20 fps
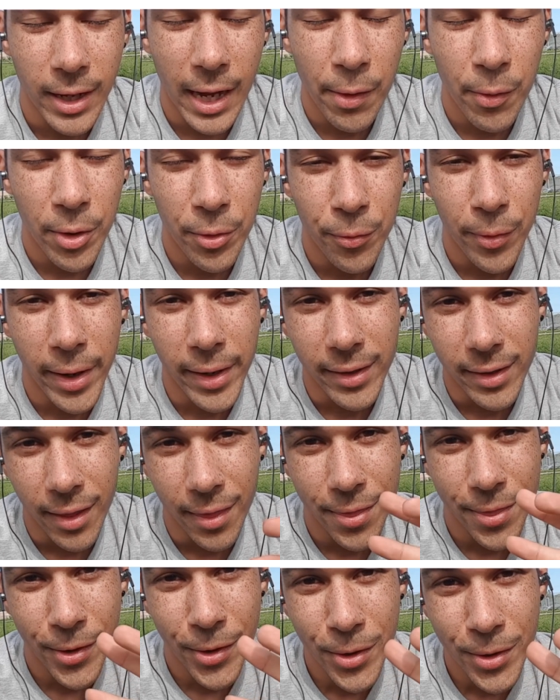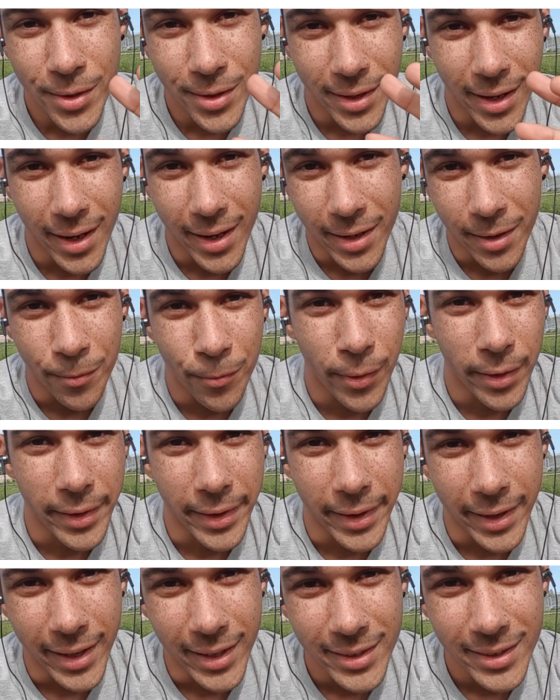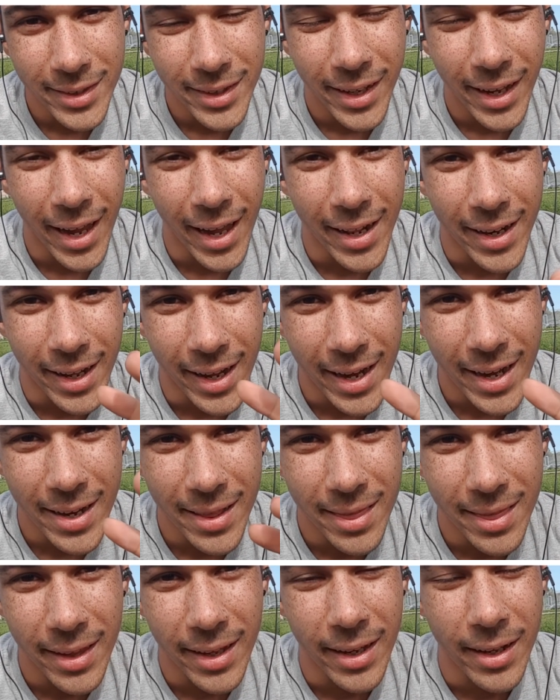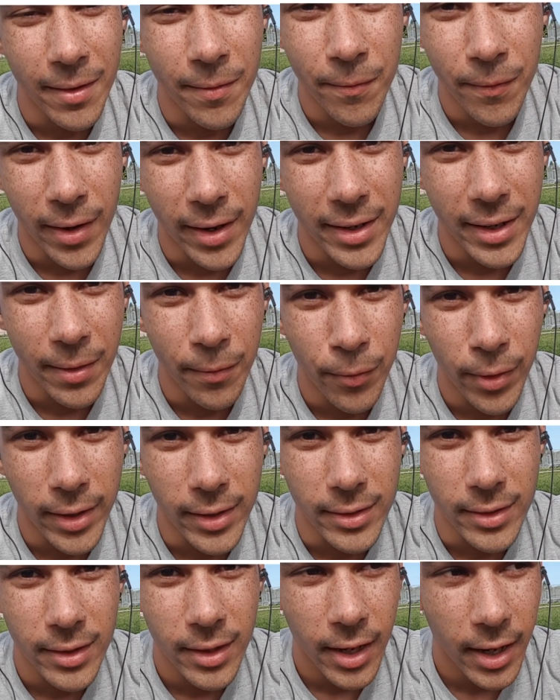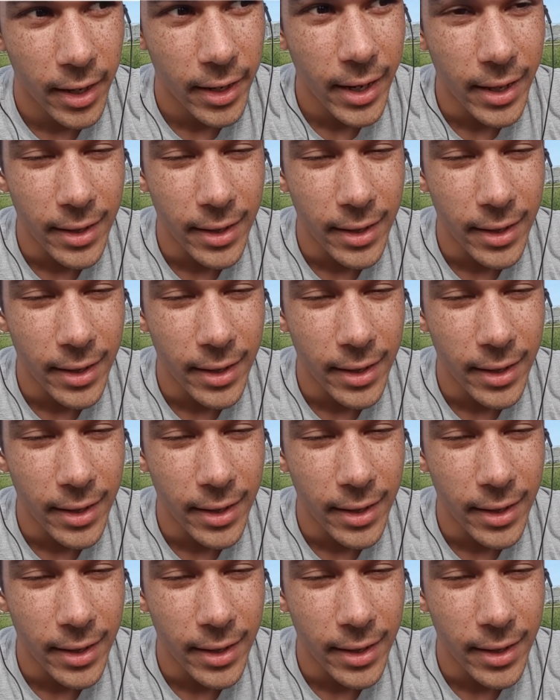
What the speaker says: Taiwan ranked 3rd in friendliness and 8th in finding friends. And